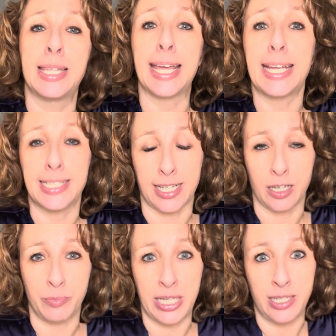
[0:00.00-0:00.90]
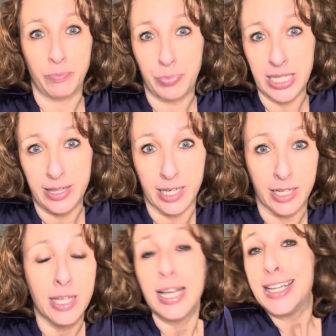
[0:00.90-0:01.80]
they get to come in and be the
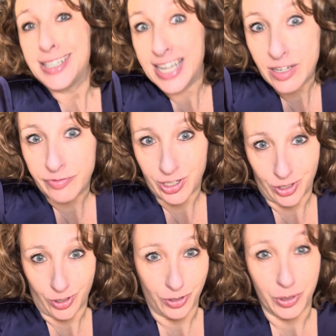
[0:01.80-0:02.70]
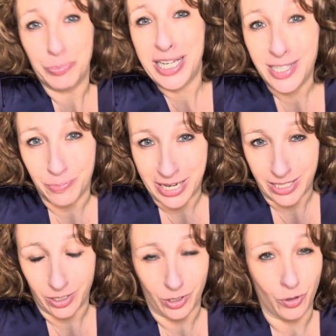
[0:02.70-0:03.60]
savior or the
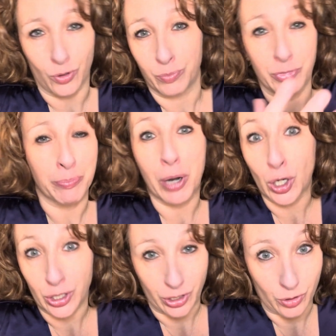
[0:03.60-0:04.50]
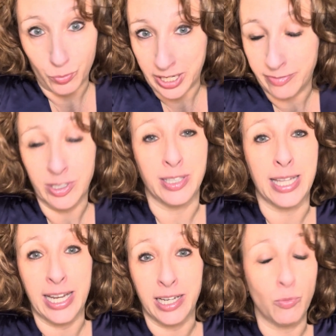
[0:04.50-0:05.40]
peacemaker or the martyr,
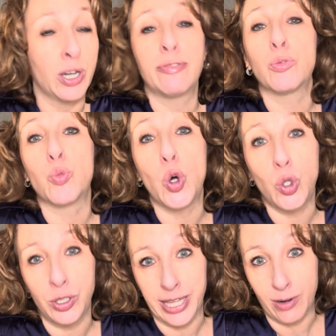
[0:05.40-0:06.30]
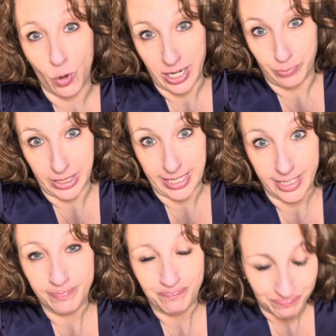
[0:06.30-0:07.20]
whatever role they want to play.
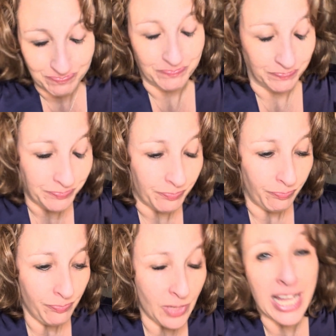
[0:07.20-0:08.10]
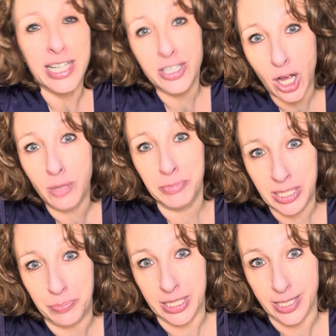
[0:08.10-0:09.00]
It's all
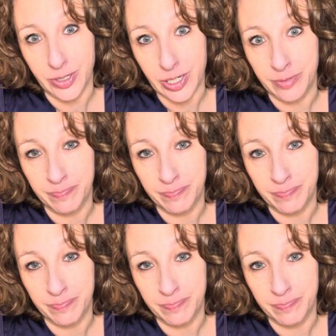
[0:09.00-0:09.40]
manipulation.